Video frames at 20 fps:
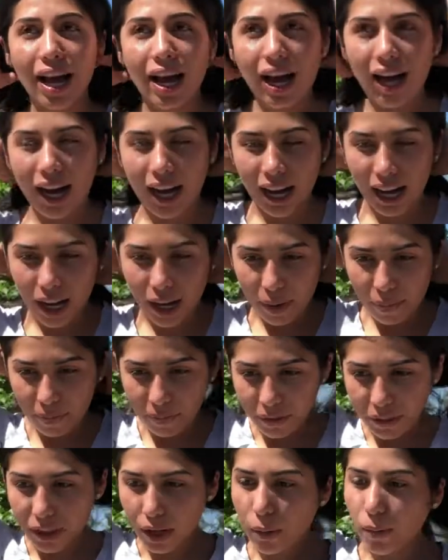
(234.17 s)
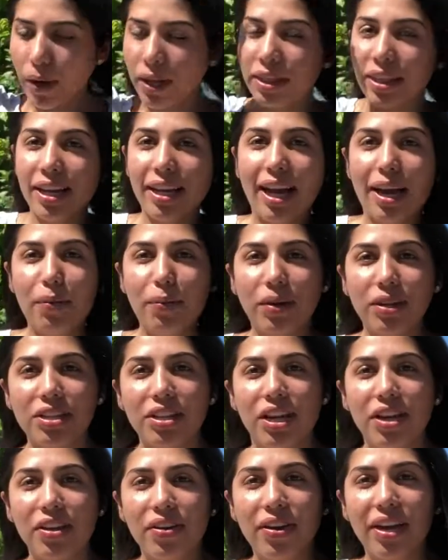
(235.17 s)
The one thing I will
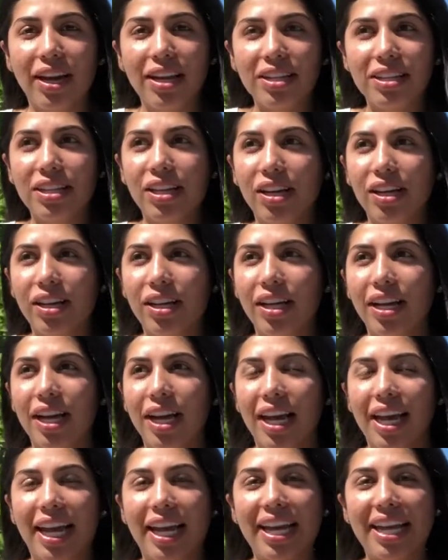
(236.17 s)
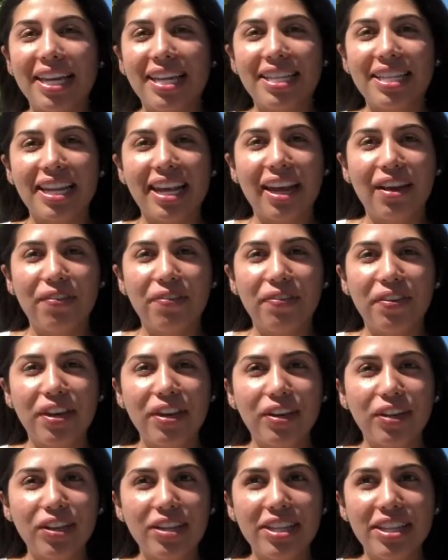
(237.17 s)
tell you guys though is it
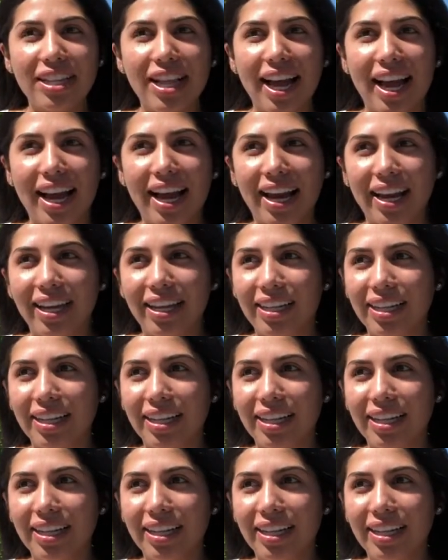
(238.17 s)
feels like